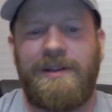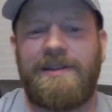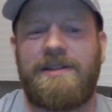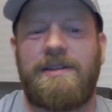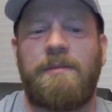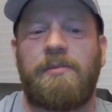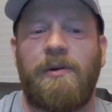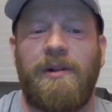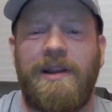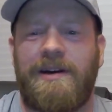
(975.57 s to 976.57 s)
And this is the
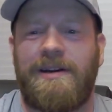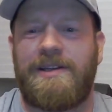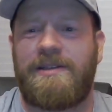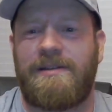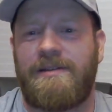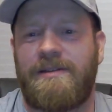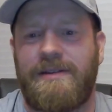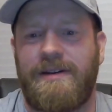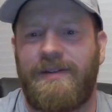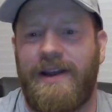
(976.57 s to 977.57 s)
brutally honest
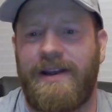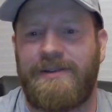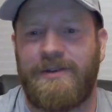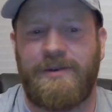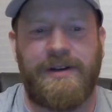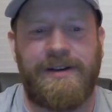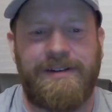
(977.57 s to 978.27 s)
survey answers, right?